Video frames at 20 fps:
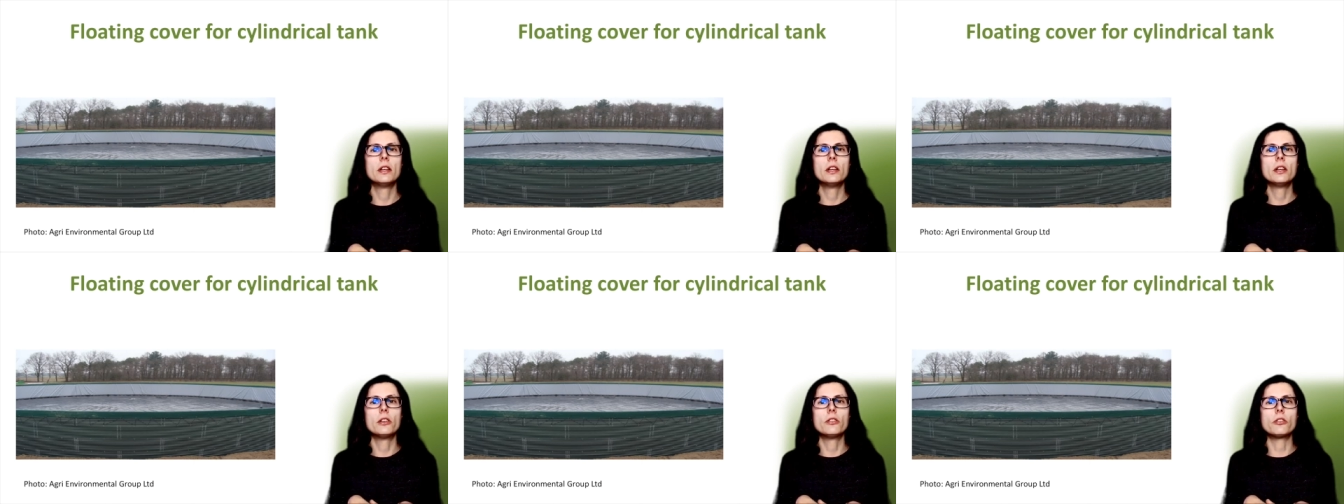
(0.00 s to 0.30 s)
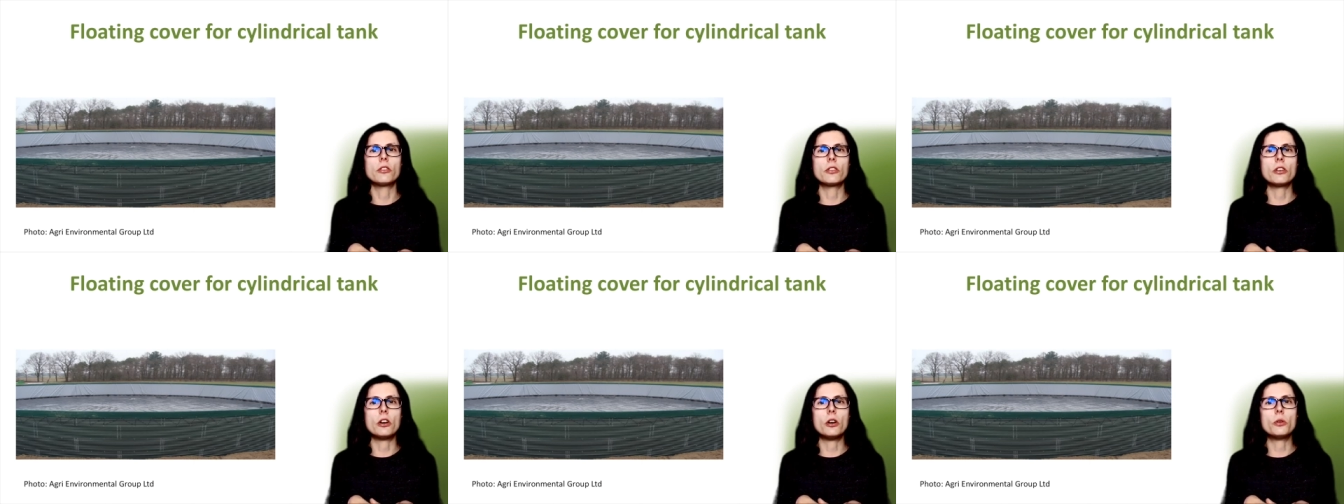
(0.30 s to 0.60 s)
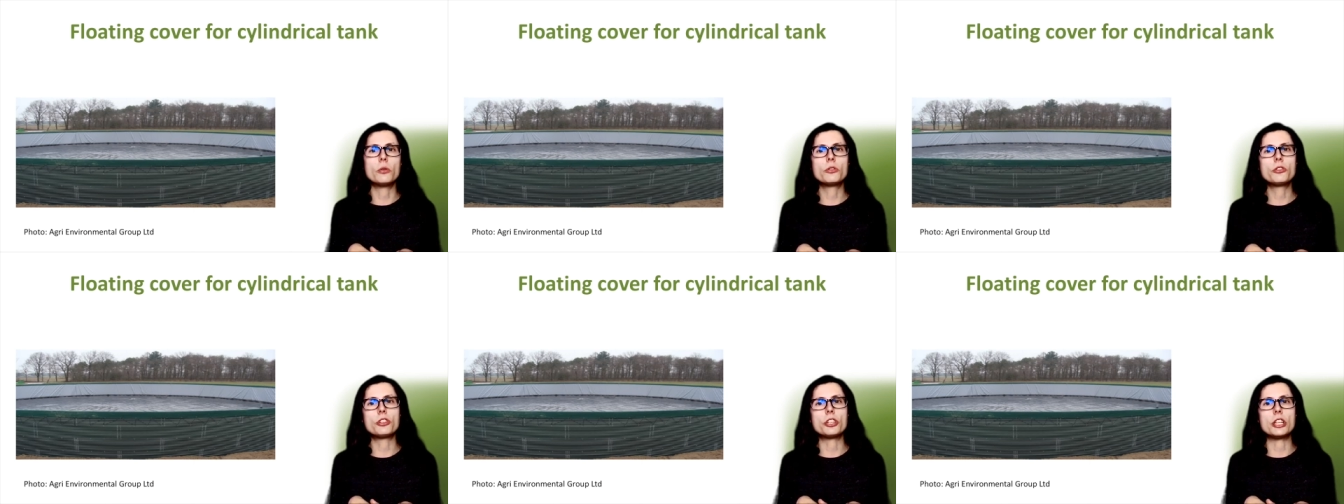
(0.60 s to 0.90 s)
so the
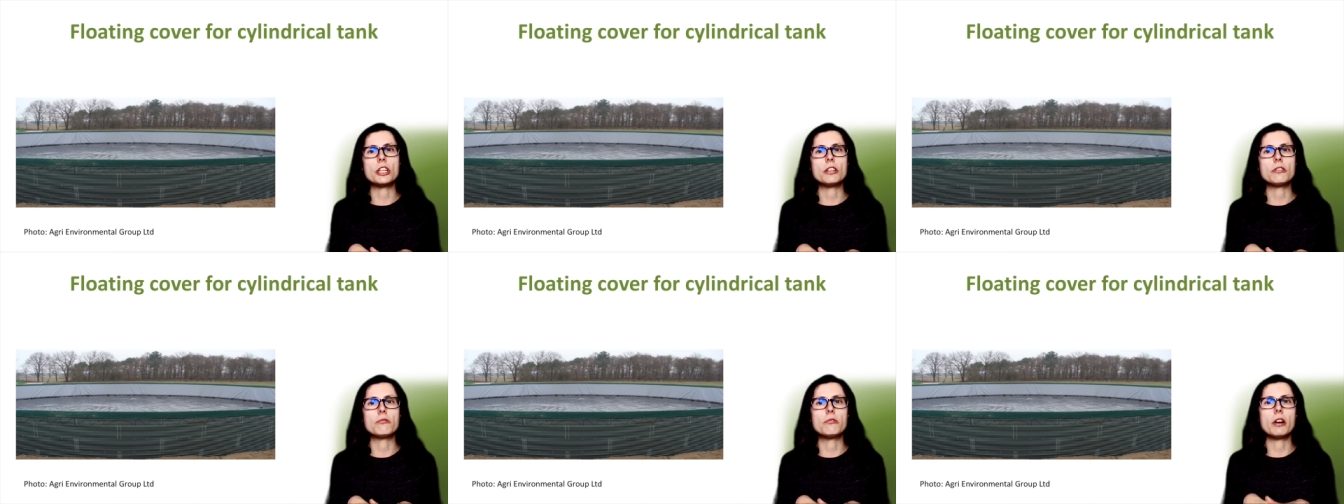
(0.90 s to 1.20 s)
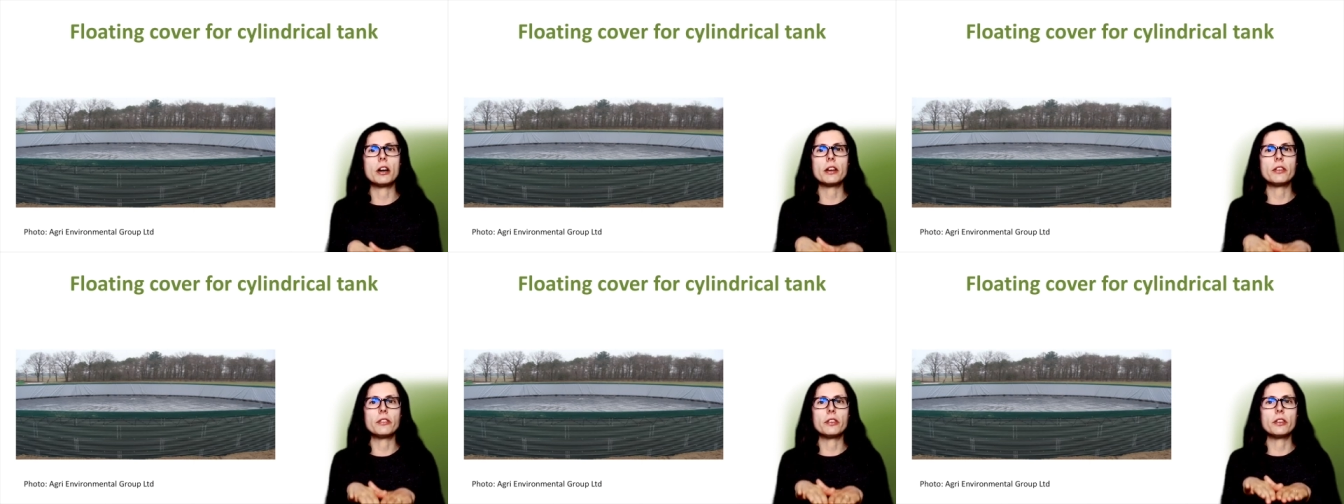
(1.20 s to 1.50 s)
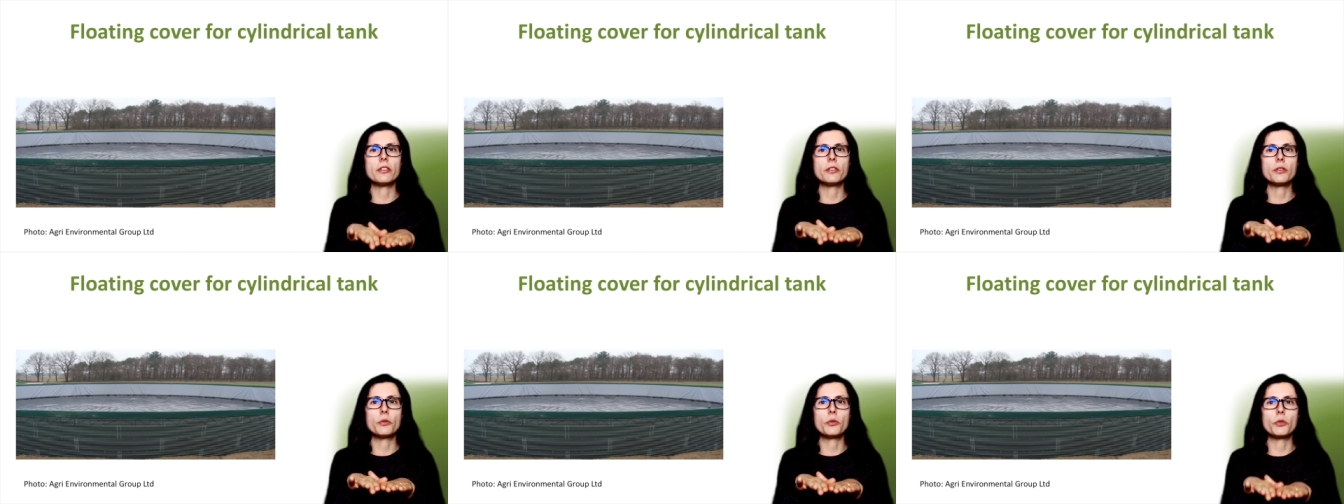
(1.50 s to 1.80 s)
whole sheet
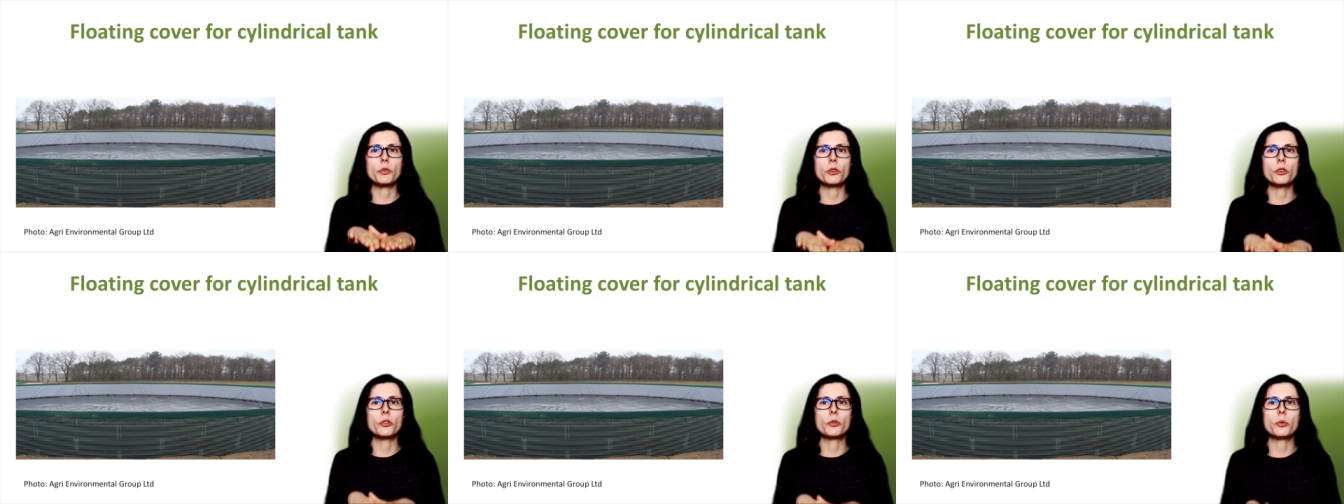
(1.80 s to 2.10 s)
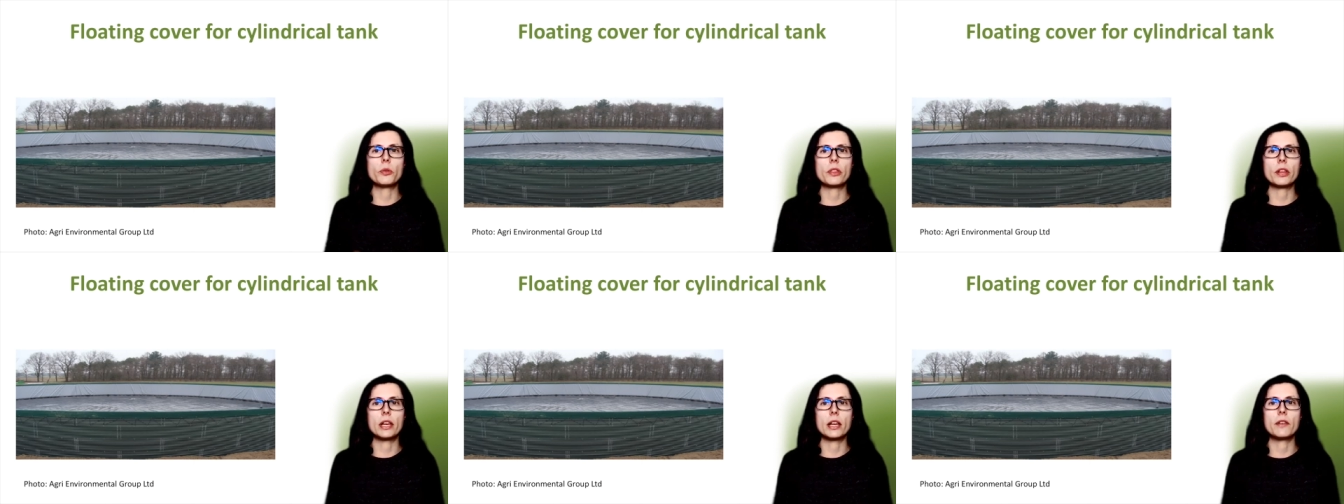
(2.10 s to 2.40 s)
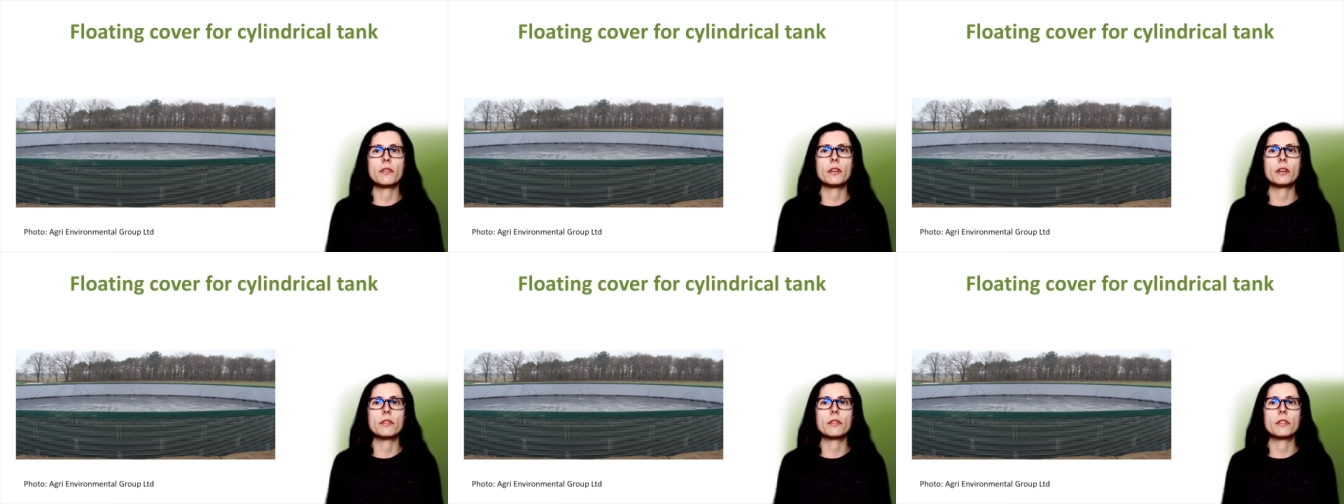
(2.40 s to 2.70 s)
rises and falls with the
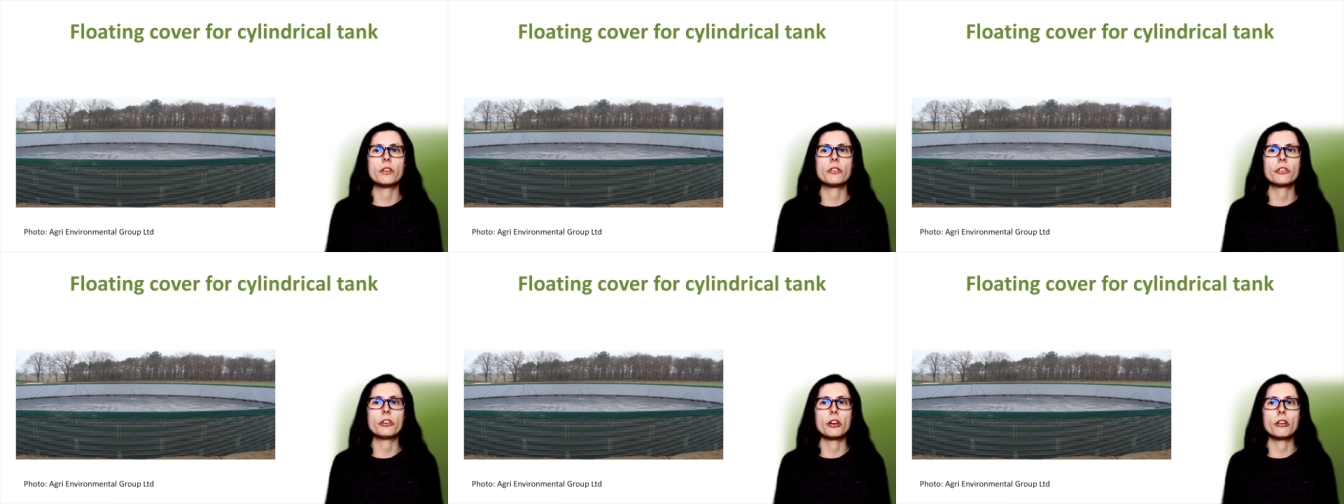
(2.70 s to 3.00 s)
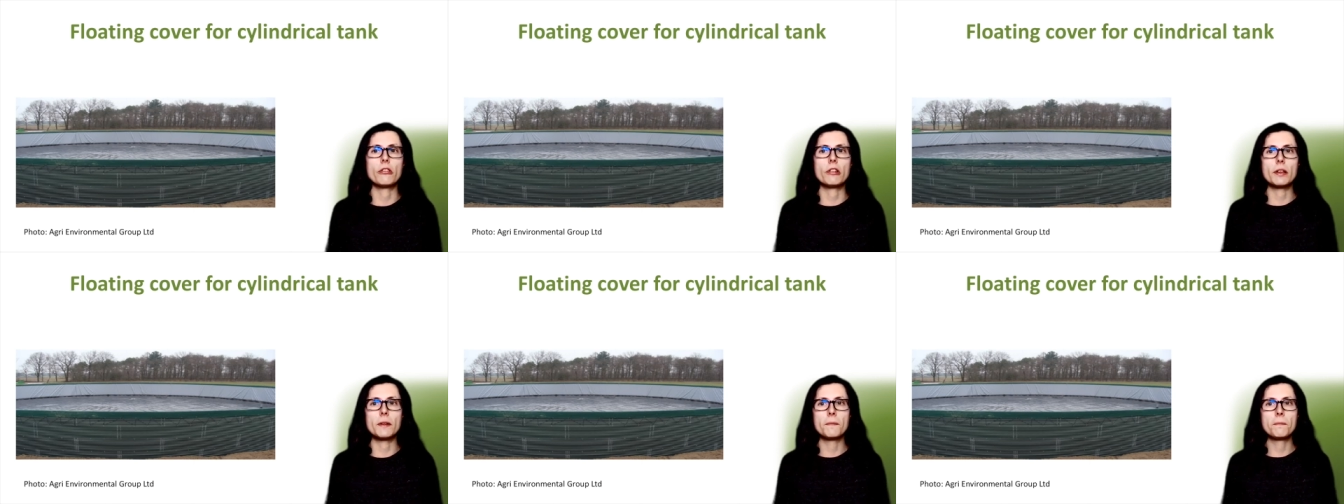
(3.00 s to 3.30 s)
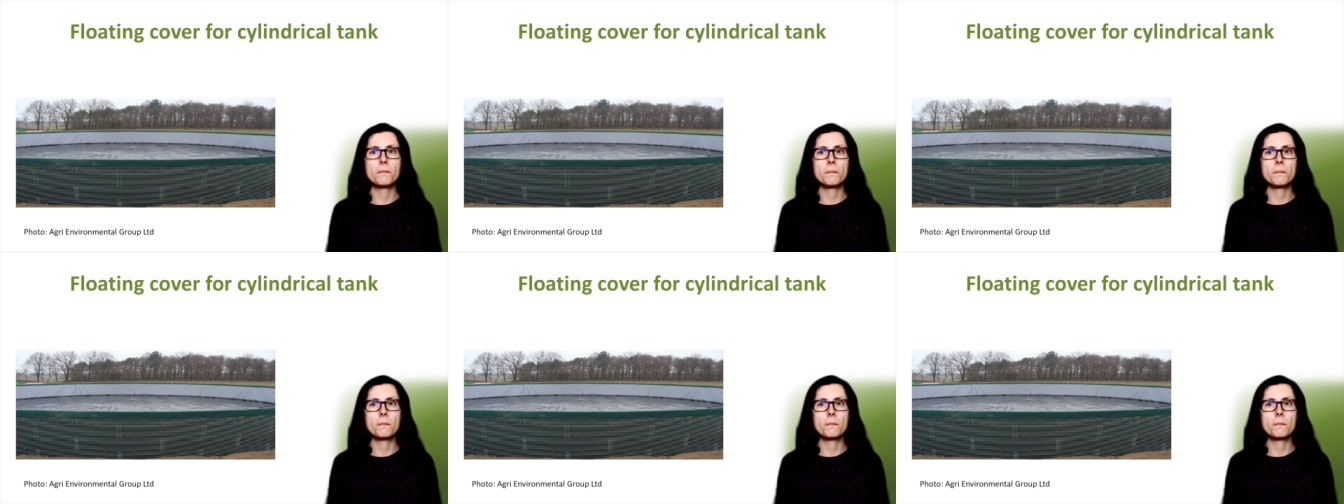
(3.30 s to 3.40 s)
level of the slurry,